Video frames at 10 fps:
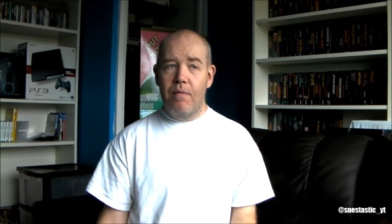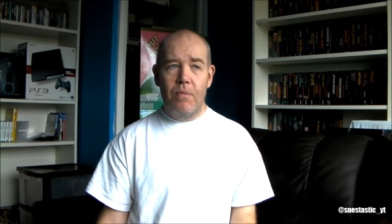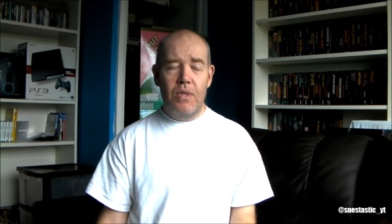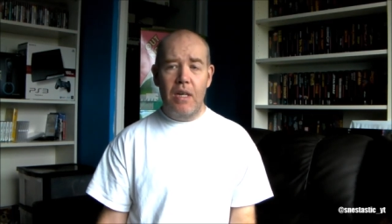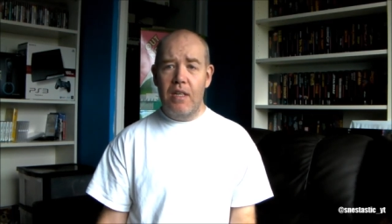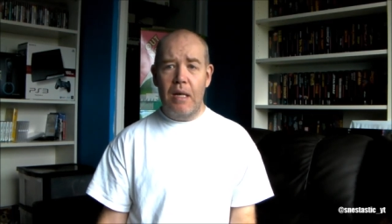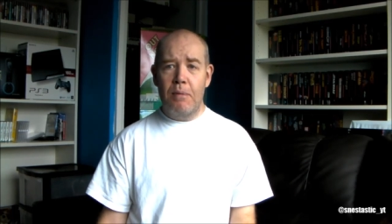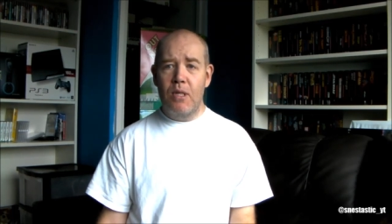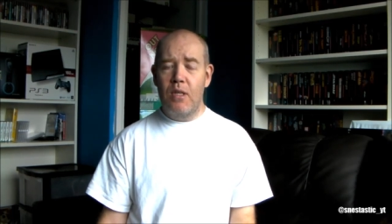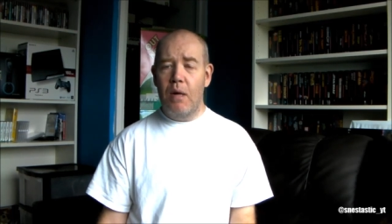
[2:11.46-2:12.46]
So there's
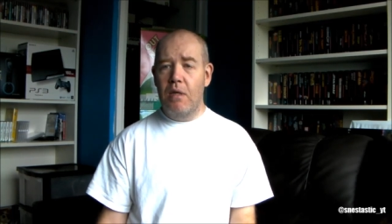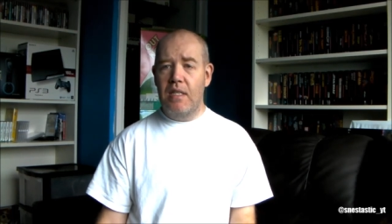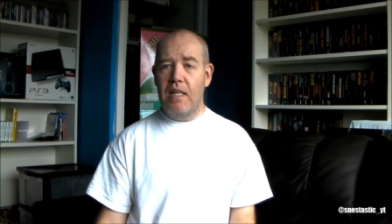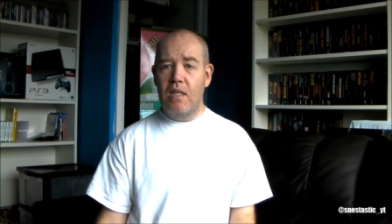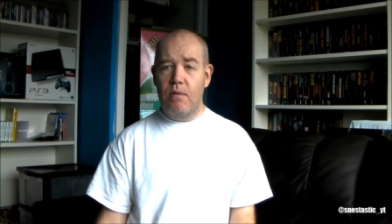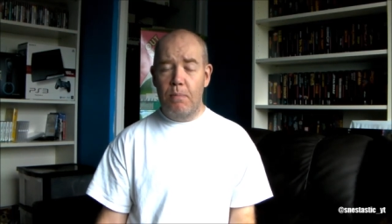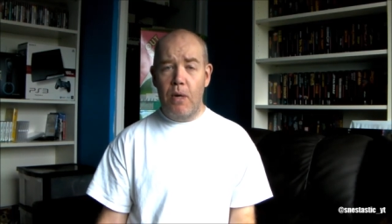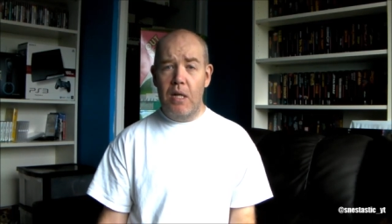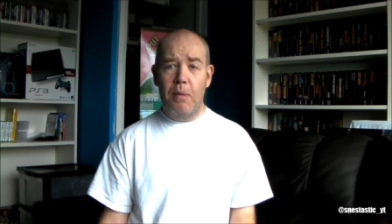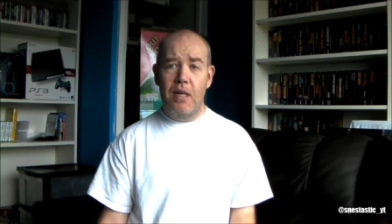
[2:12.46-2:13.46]
absolutely no incentive to
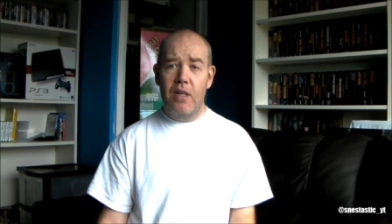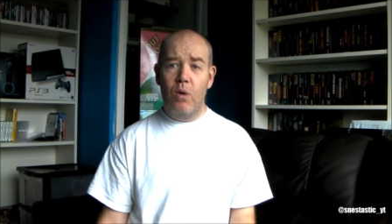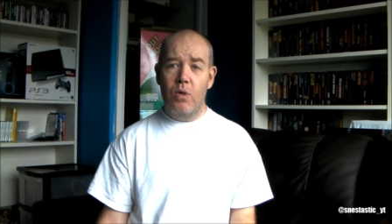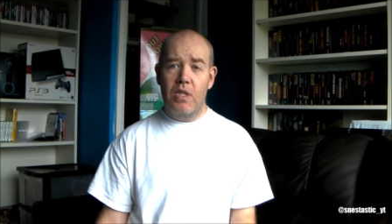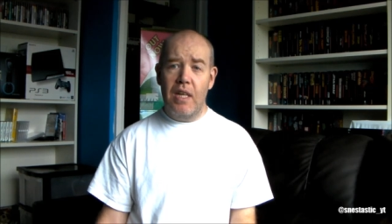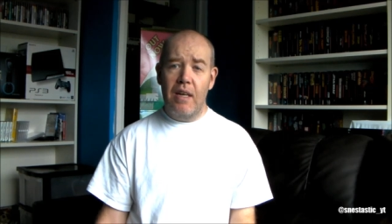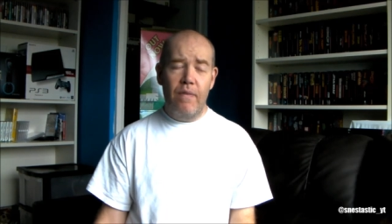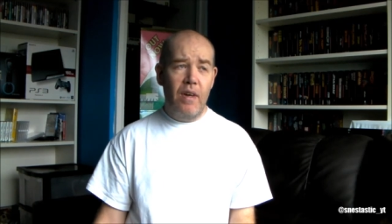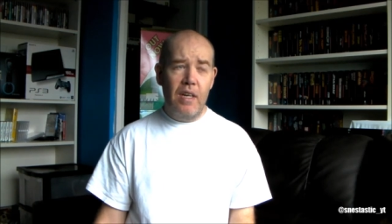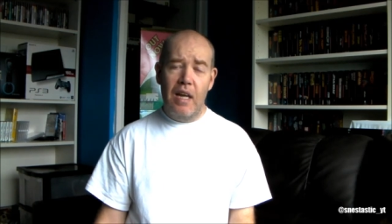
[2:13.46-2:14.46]
buy them on launch day. I
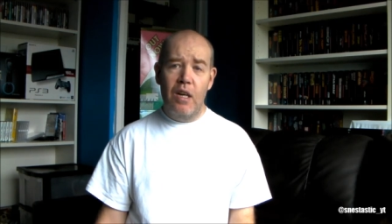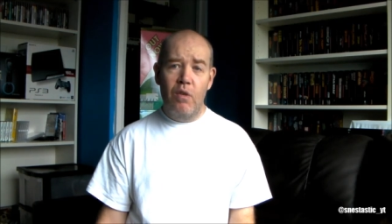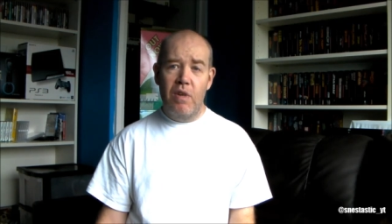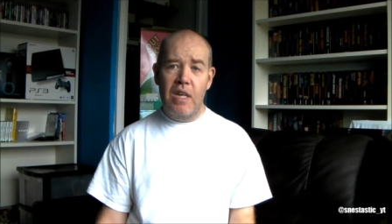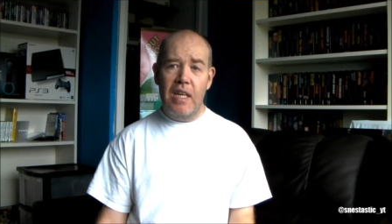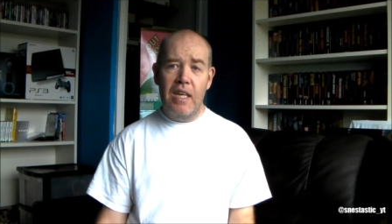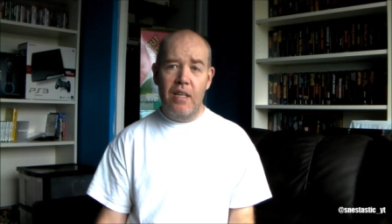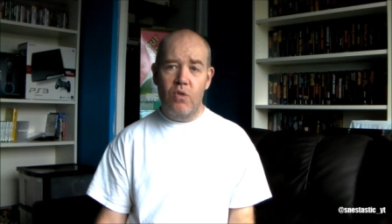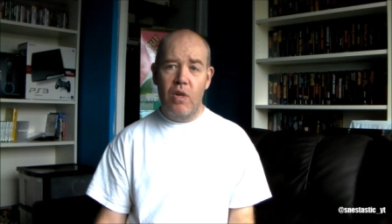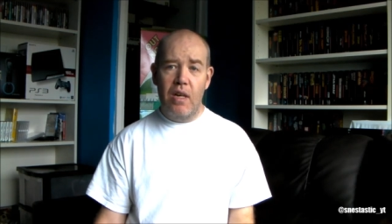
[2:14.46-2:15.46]
find it a little
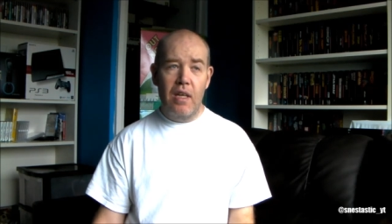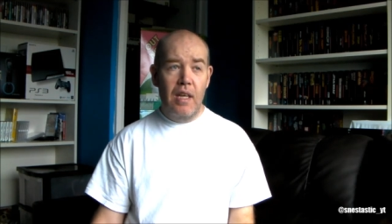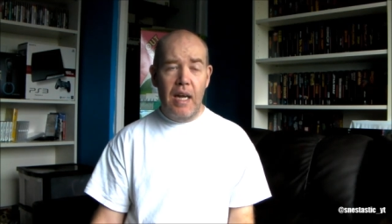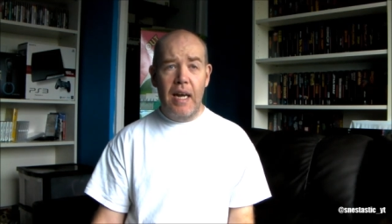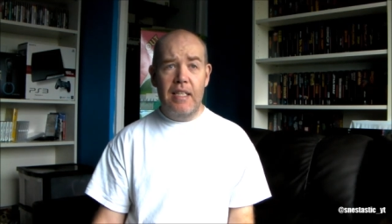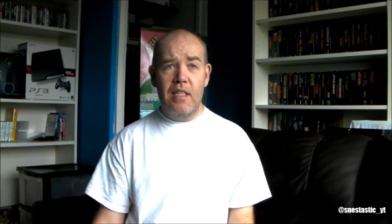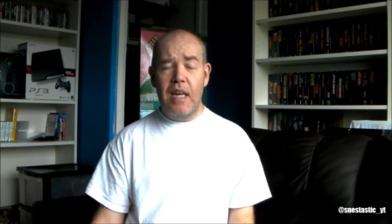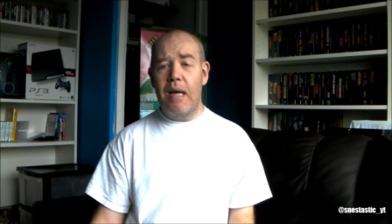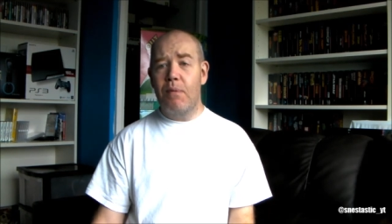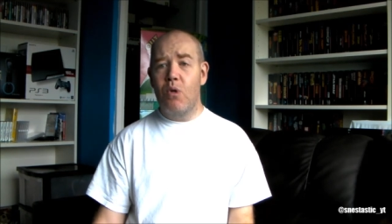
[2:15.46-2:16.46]
ridiculous, really. Unless it's
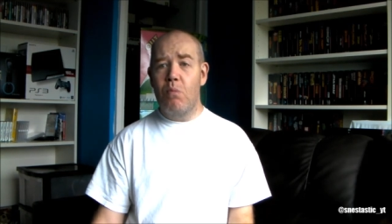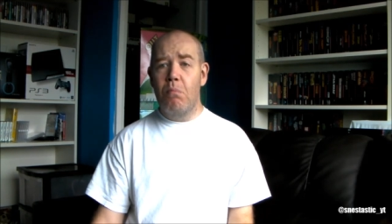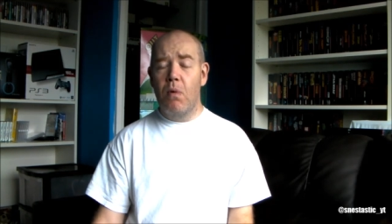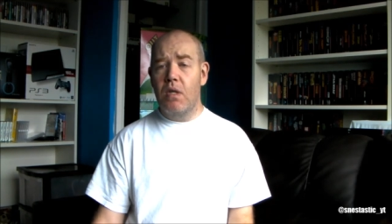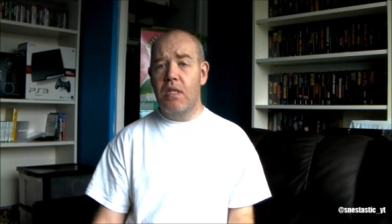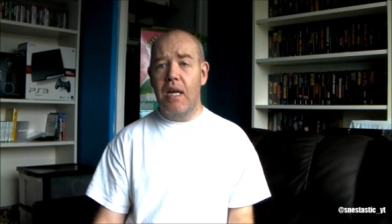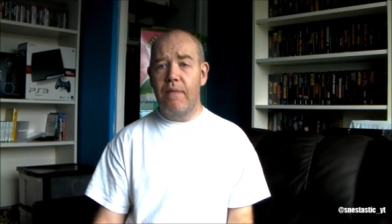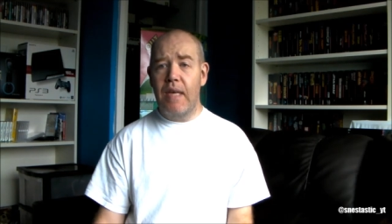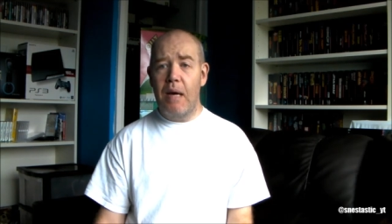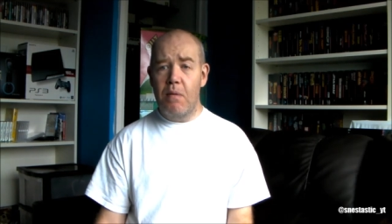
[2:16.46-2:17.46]
an absolute
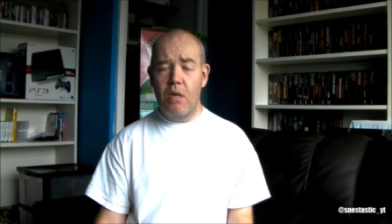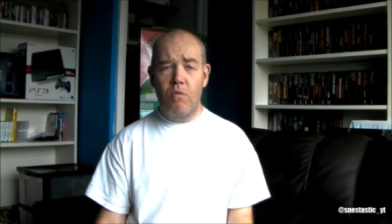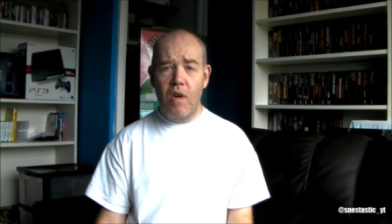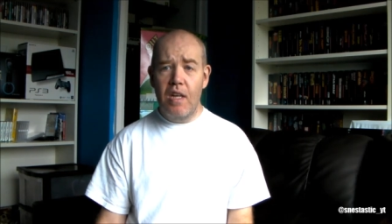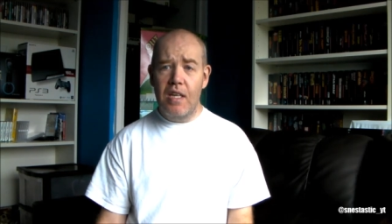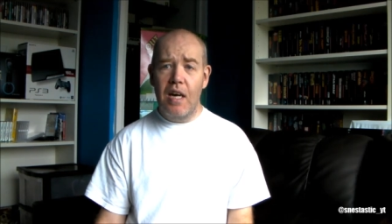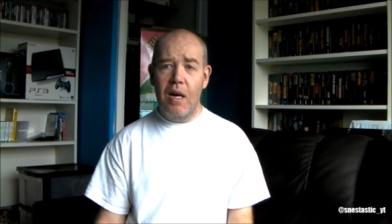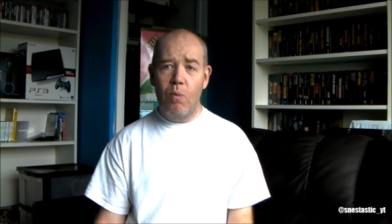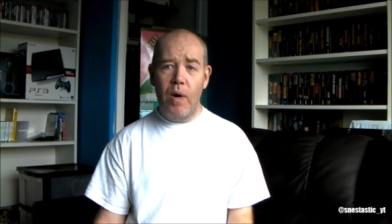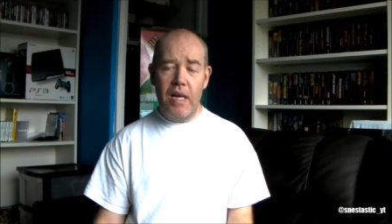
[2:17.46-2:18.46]
must-have game and you really
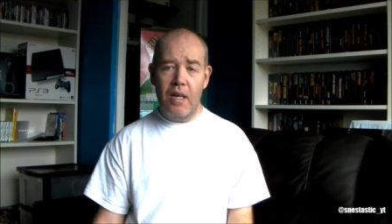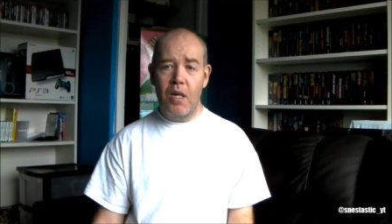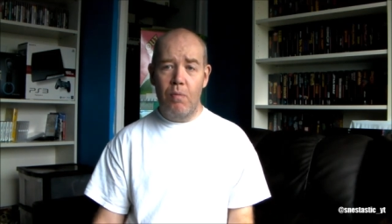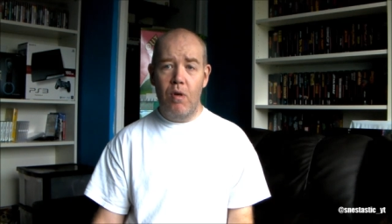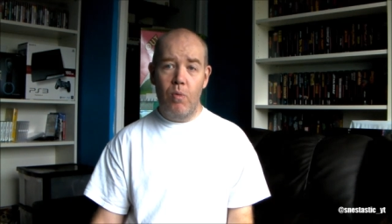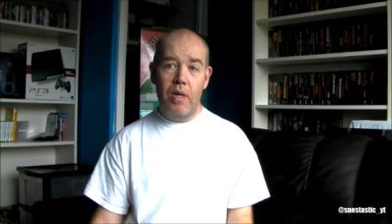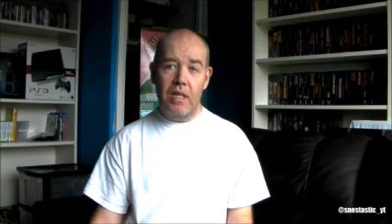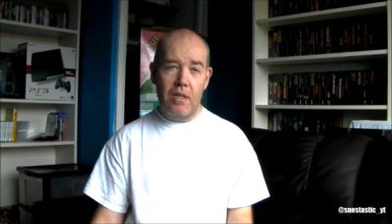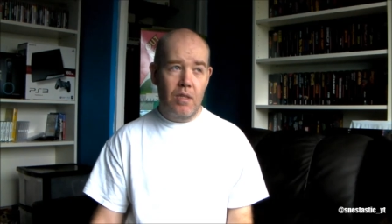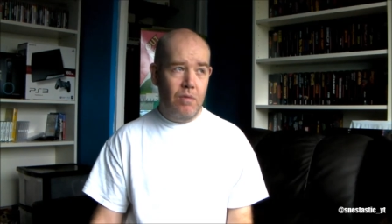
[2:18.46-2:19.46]
can't wait a couple of
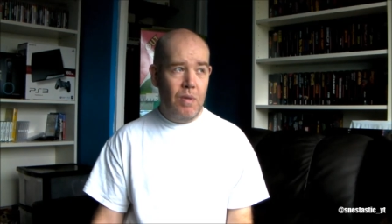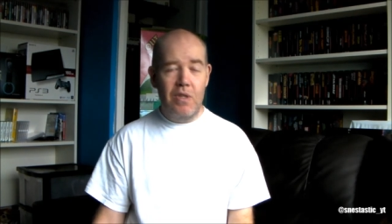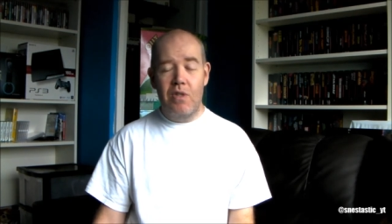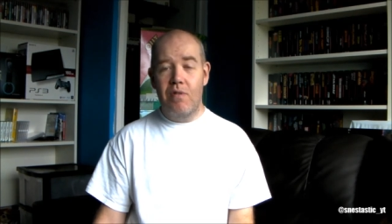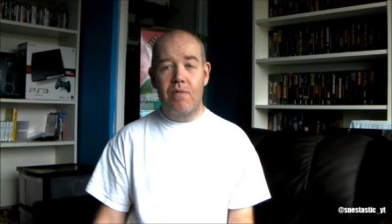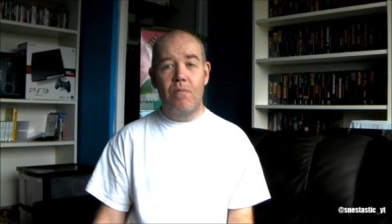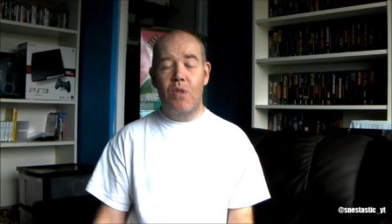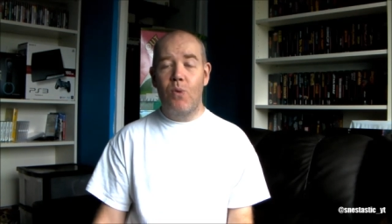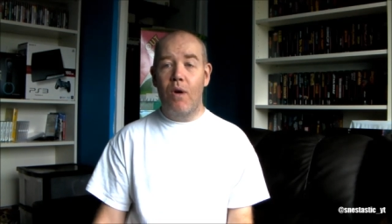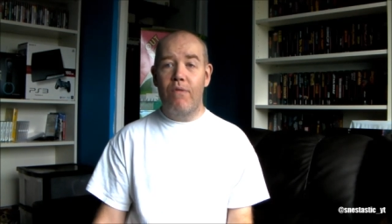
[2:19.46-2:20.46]
weeks, which
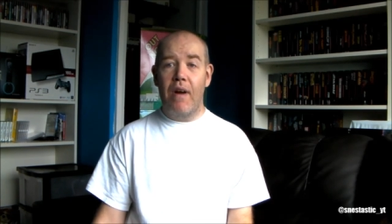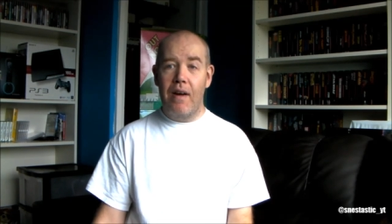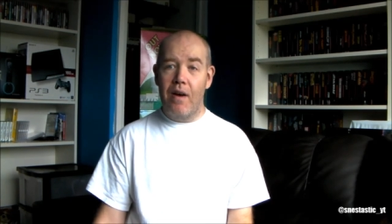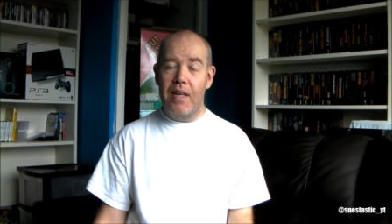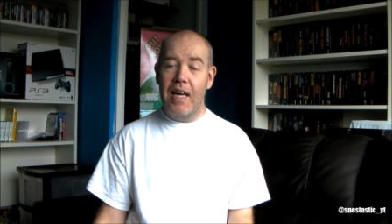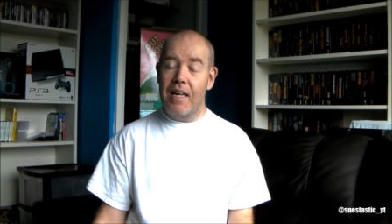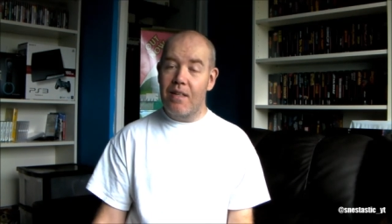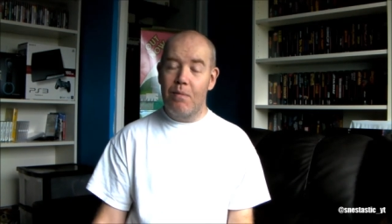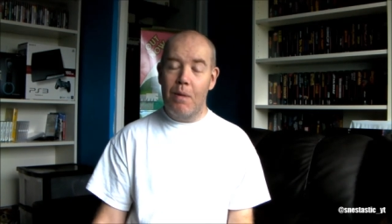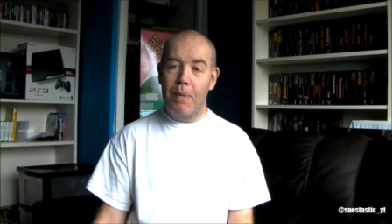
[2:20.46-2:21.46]
quite frankly I can,
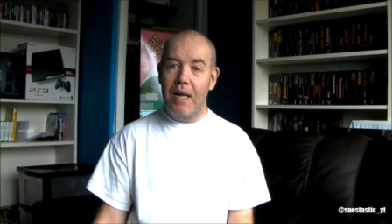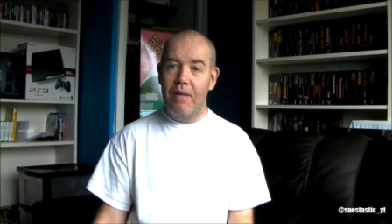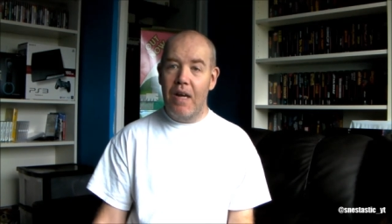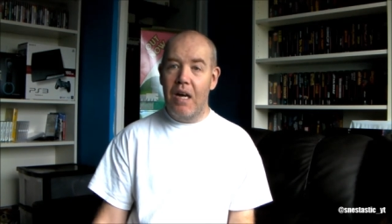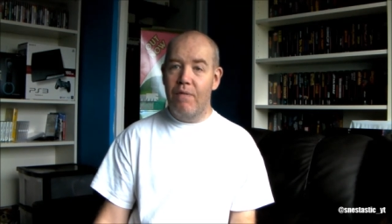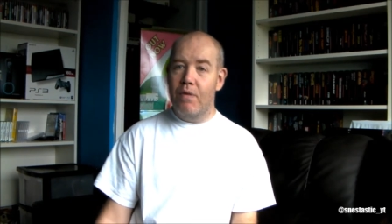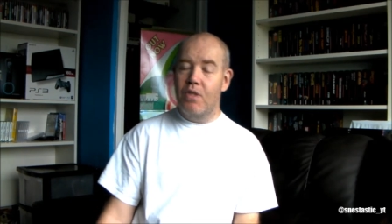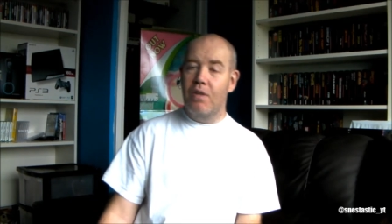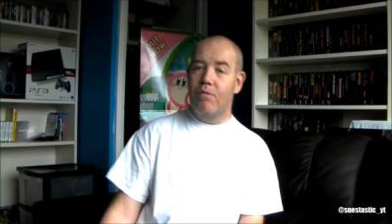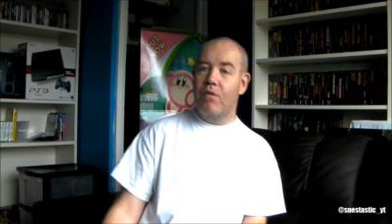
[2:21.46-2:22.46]
because I'm not paying half a
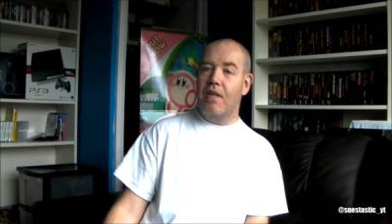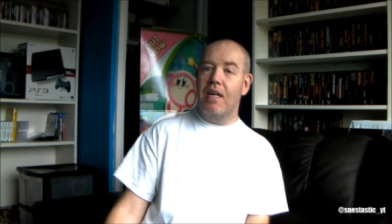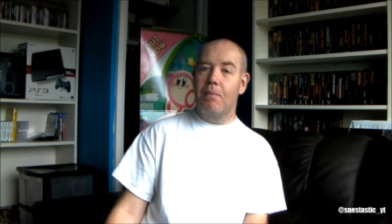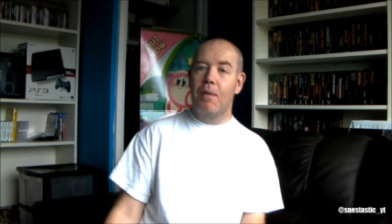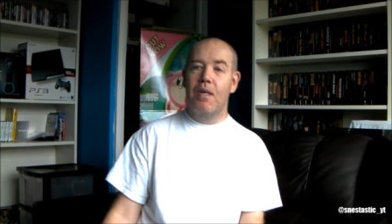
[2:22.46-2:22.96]
ton for a game.